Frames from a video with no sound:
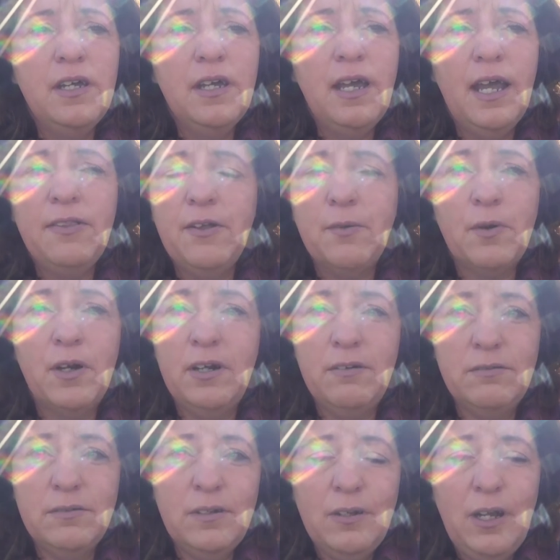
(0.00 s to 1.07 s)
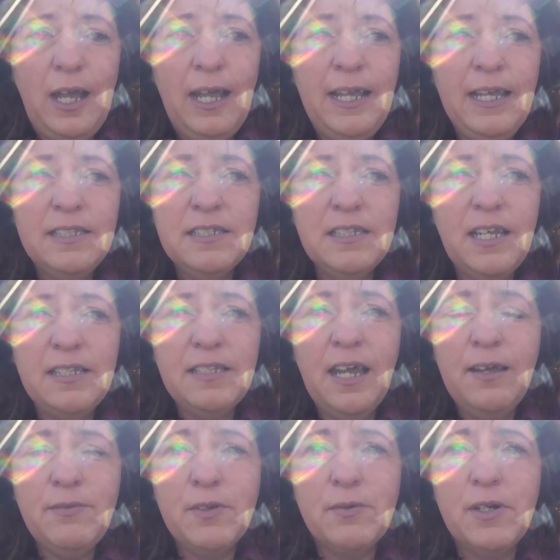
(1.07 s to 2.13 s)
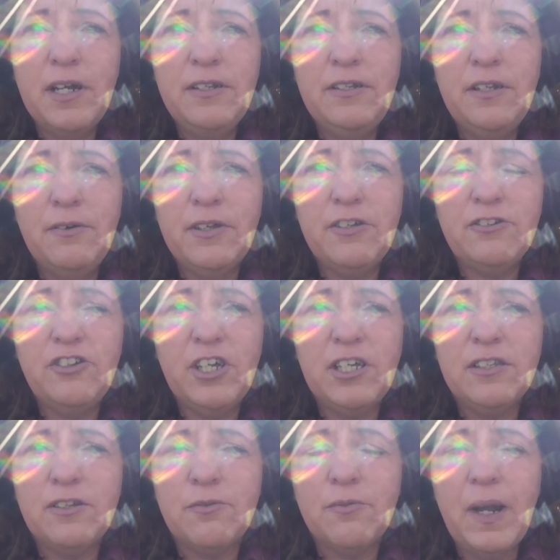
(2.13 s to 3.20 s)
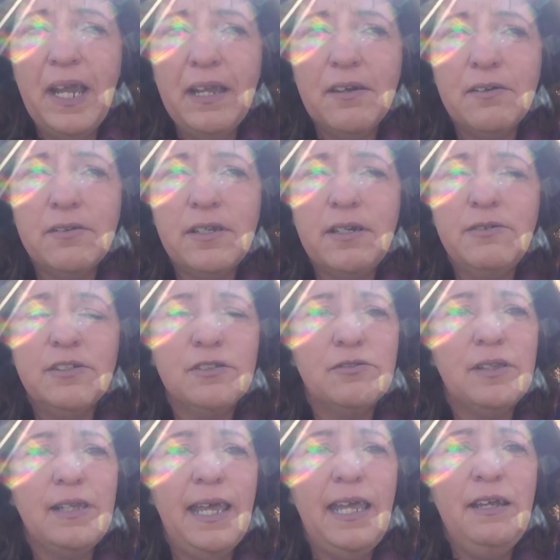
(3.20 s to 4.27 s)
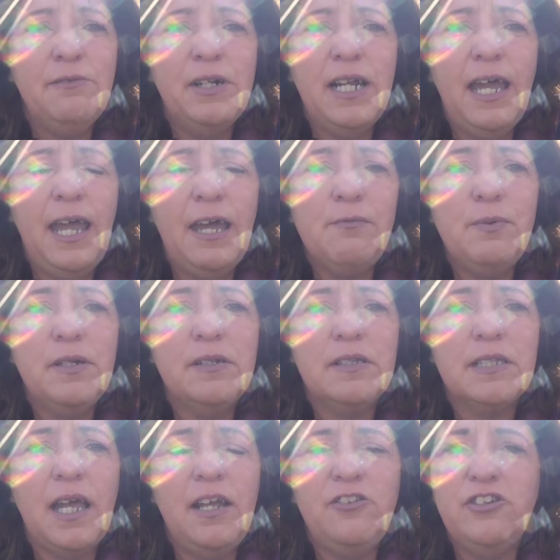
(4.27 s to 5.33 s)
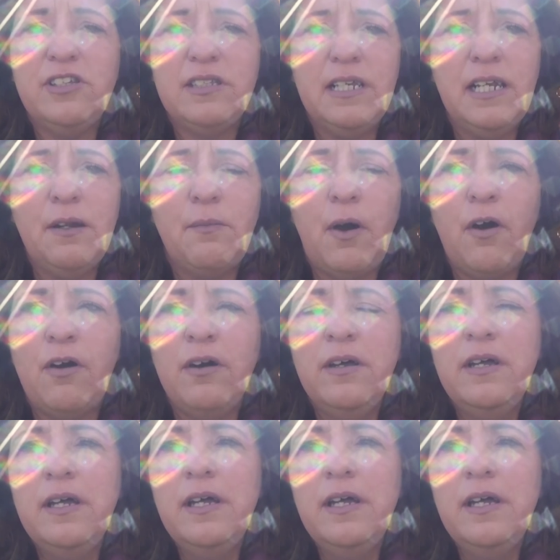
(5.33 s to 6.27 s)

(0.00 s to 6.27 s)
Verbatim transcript: And there were I guess at that time there were no other chickens around. It was late when it happened because I had just seen them all.